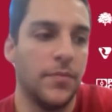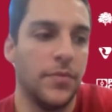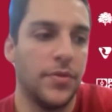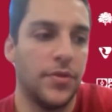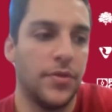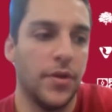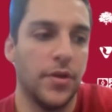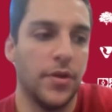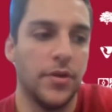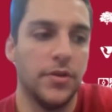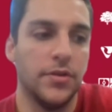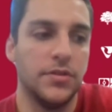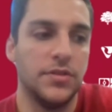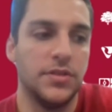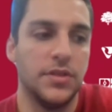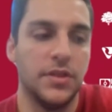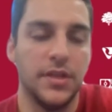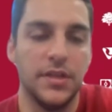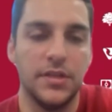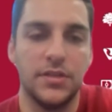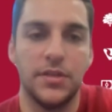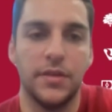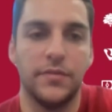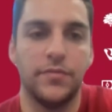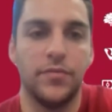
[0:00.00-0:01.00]
those
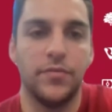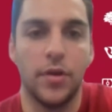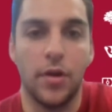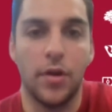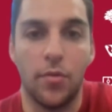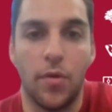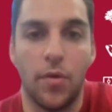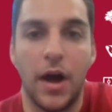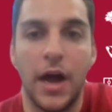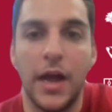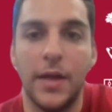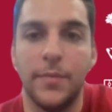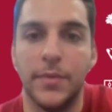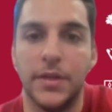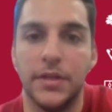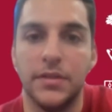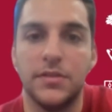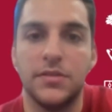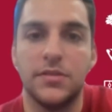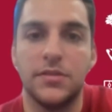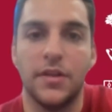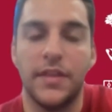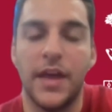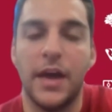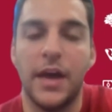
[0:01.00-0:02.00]
list of requirements.
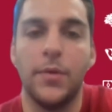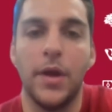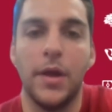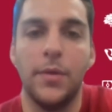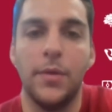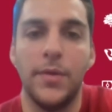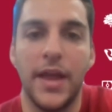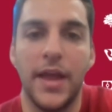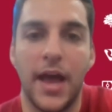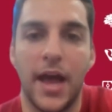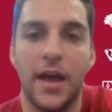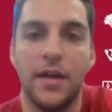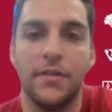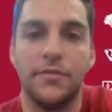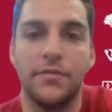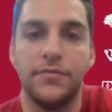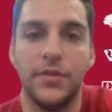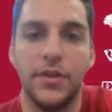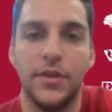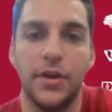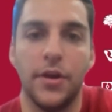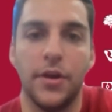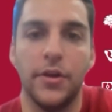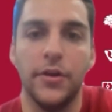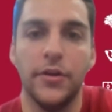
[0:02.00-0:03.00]
So that way we have,
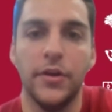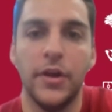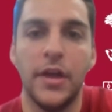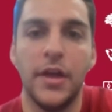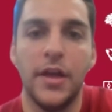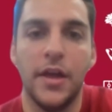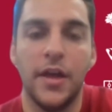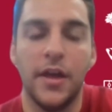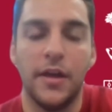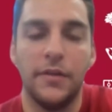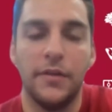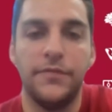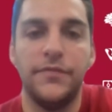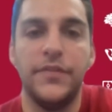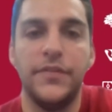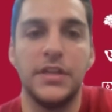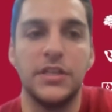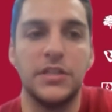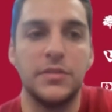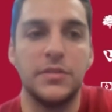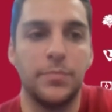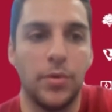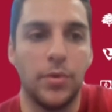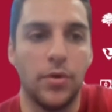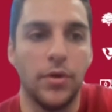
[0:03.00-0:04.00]
a
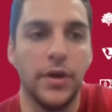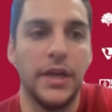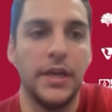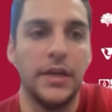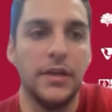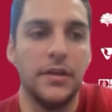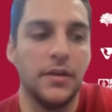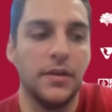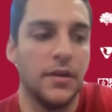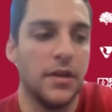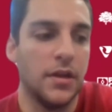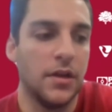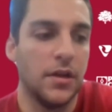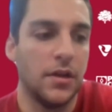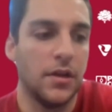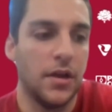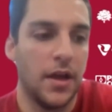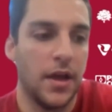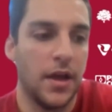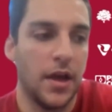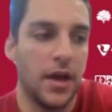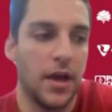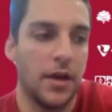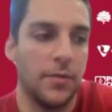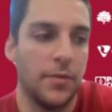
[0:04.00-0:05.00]
fixed point
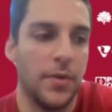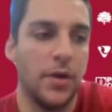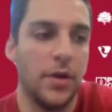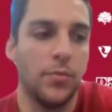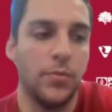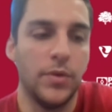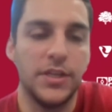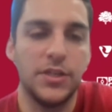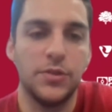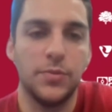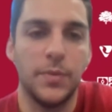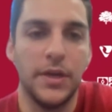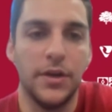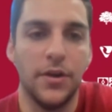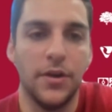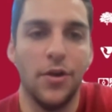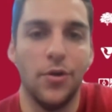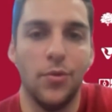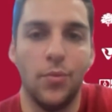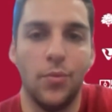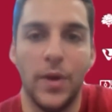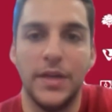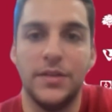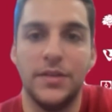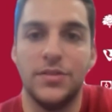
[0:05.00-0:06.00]
at which we know
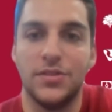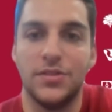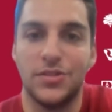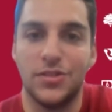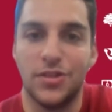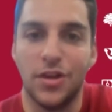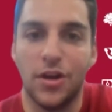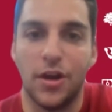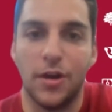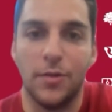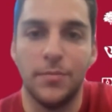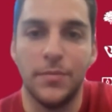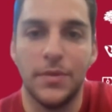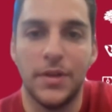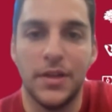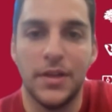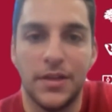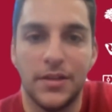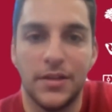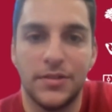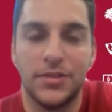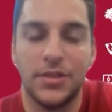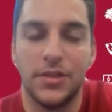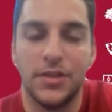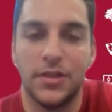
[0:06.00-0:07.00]
when to stop
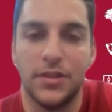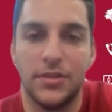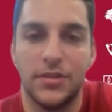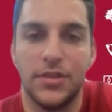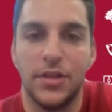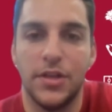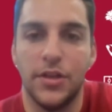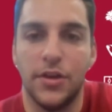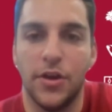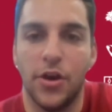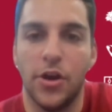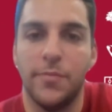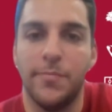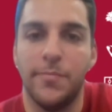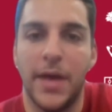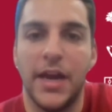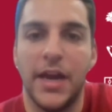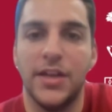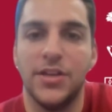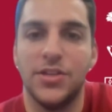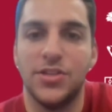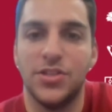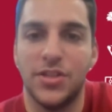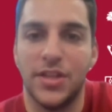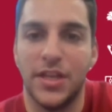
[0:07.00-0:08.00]
to
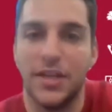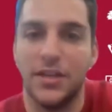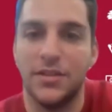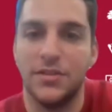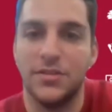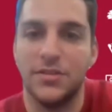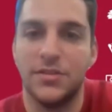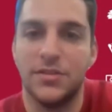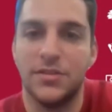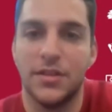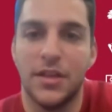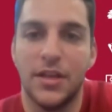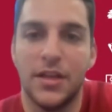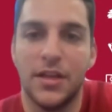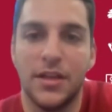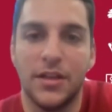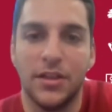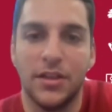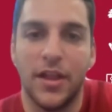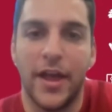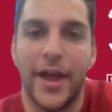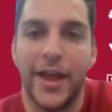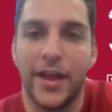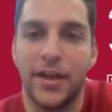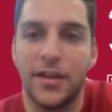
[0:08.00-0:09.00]
manage things
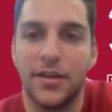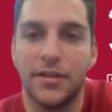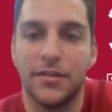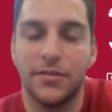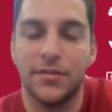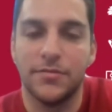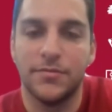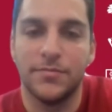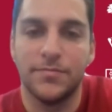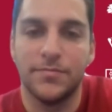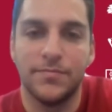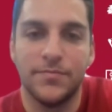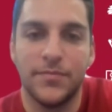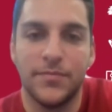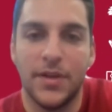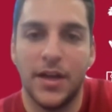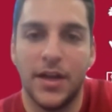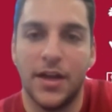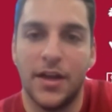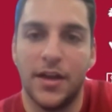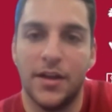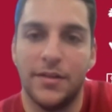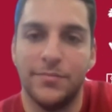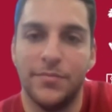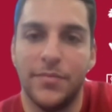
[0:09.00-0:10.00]
like
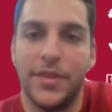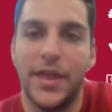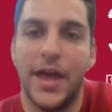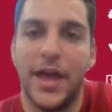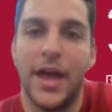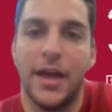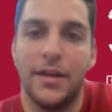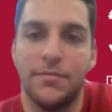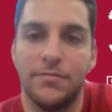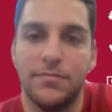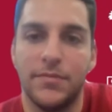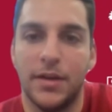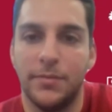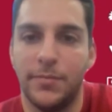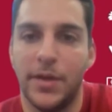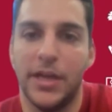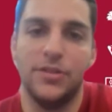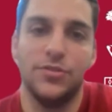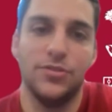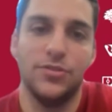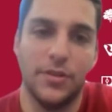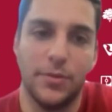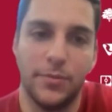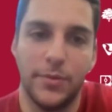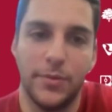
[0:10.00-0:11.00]
that, and make
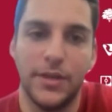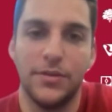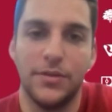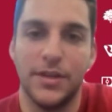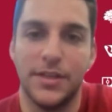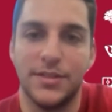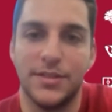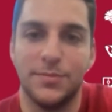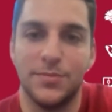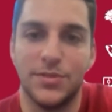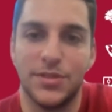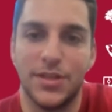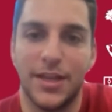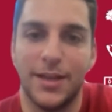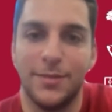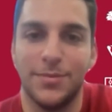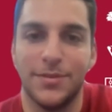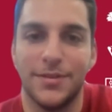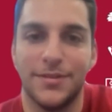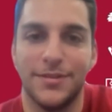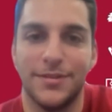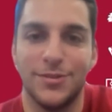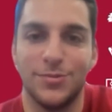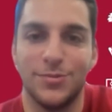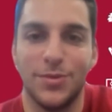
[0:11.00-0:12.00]
sure that we all get some sleep
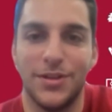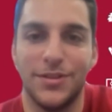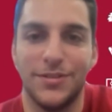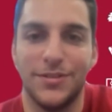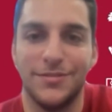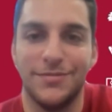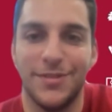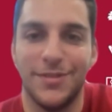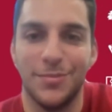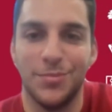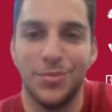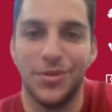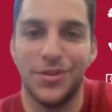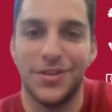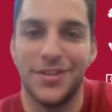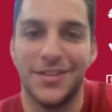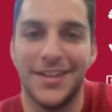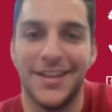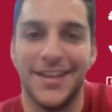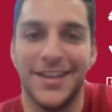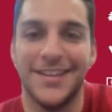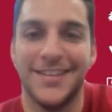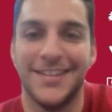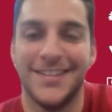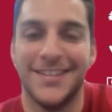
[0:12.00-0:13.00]
as well, importantly.